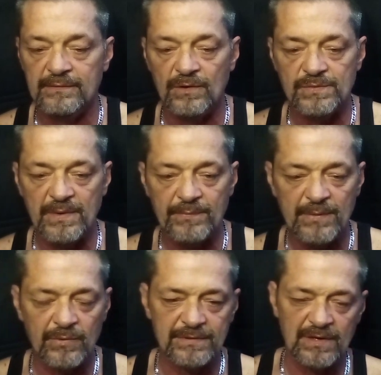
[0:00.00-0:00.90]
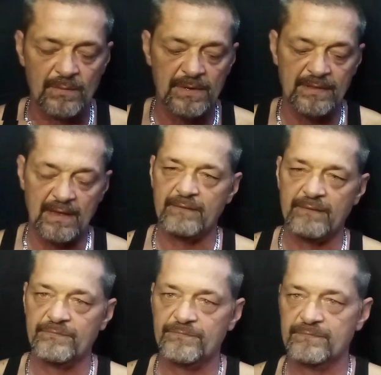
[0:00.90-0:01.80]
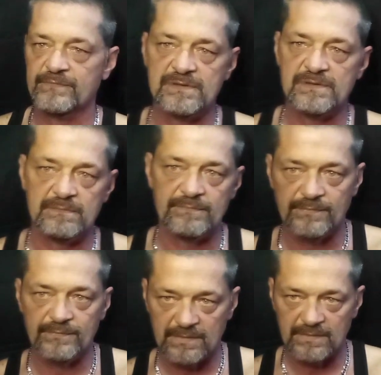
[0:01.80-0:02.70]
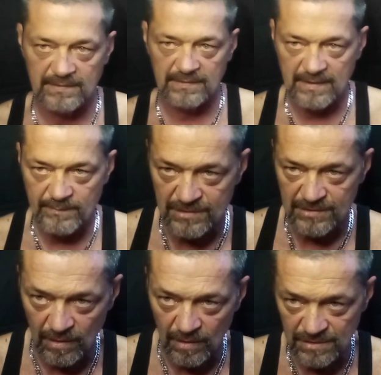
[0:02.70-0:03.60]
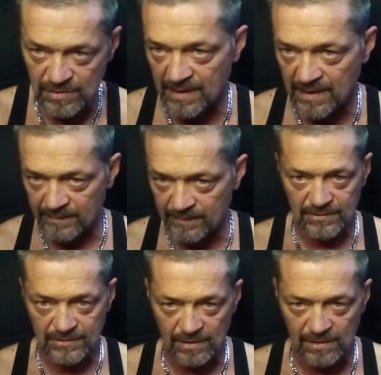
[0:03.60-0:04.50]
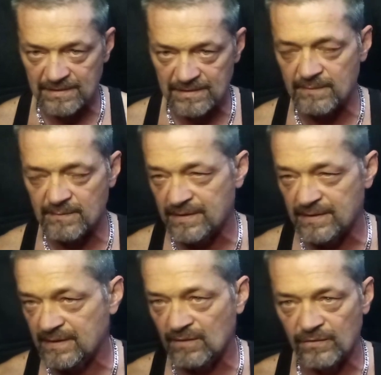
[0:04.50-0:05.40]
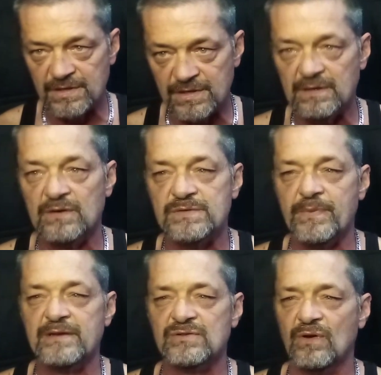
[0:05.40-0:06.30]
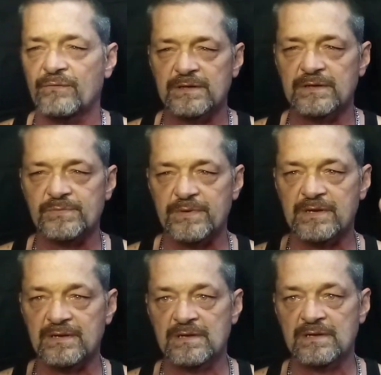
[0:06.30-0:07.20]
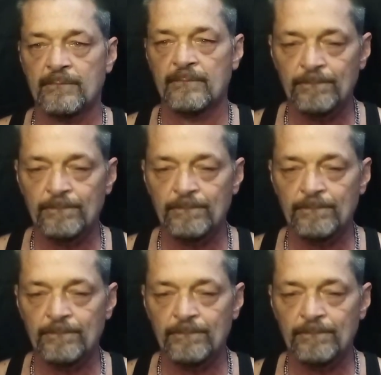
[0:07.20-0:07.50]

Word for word: There's been people tell me that I've they've been talking to me and I'm talking to them and then all of a sudden I'll space off and that's because